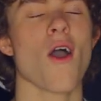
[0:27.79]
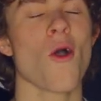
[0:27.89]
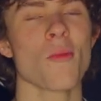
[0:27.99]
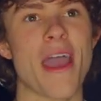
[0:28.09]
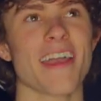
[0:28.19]

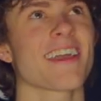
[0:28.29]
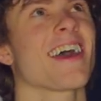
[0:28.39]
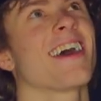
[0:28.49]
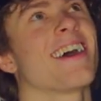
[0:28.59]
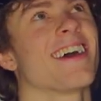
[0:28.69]
oh my
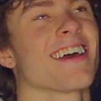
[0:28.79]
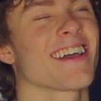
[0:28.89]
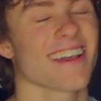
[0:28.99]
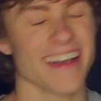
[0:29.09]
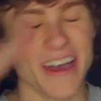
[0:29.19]

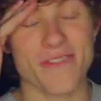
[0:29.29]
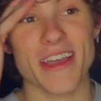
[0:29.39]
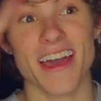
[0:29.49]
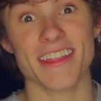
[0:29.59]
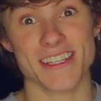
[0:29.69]

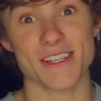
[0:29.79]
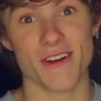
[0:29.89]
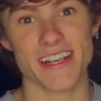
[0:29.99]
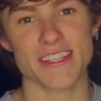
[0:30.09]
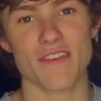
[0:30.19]
god, this is
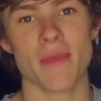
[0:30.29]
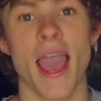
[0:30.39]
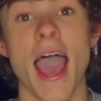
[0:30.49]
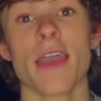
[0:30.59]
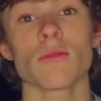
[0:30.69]
crazy of
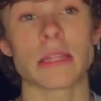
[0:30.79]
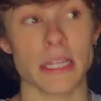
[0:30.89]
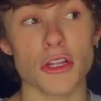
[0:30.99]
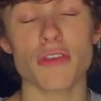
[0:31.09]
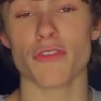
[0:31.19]
me. I
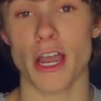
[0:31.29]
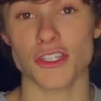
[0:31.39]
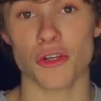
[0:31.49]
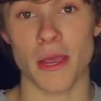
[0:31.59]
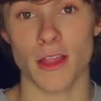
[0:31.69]
literally
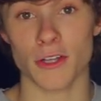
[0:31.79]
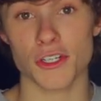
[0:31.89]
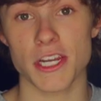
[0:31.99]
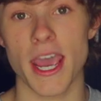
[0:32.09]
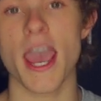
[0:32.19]
forgot to do my
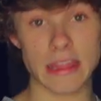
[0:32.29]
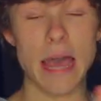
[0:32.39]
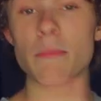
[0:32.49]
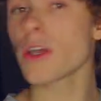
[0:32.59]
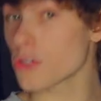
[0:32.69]
laundry today.
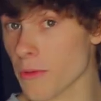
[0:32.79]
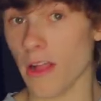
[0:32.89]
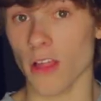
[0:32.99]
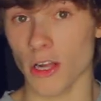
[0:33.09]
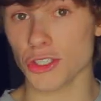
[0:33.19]
Let me go do
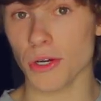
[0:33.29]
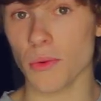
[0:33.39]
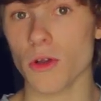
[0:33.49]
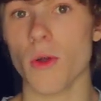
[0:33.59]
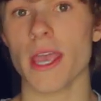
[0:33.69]
my laundry
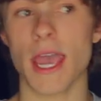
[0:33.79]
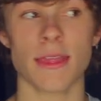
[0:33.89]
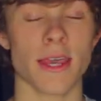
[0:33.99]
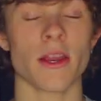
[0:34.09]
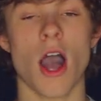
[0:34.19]
real quick
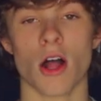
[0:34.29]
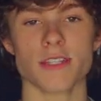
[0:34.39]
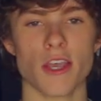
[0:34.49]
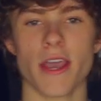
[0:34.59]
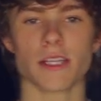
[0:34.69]
and then I'll
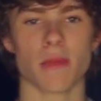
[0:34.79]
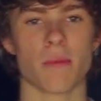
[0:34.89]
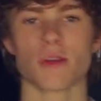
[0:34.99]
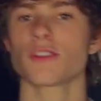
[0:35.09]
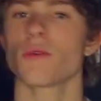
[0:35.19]
tell you guys my
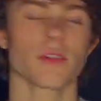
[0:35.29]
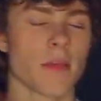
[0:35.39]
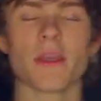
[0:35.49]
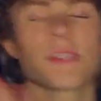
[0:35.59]
number. So give me a